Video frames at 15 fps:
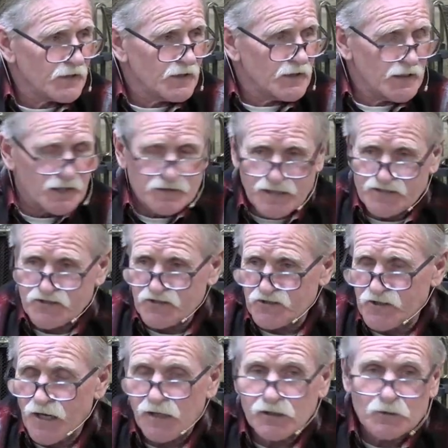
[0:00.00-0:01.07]
And that's
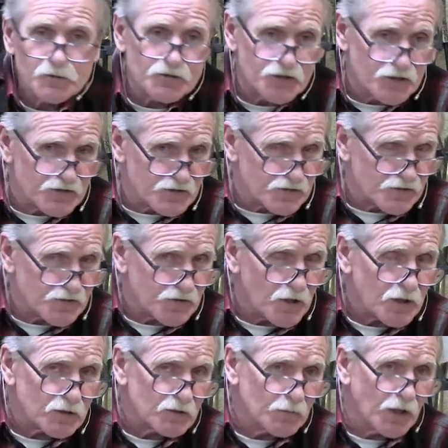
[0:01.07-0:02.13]
exactly what Jesus is
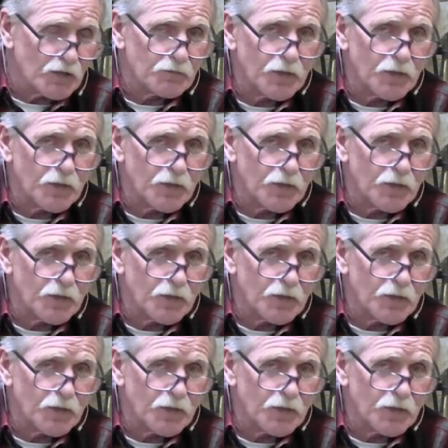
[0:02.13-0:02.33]
talking about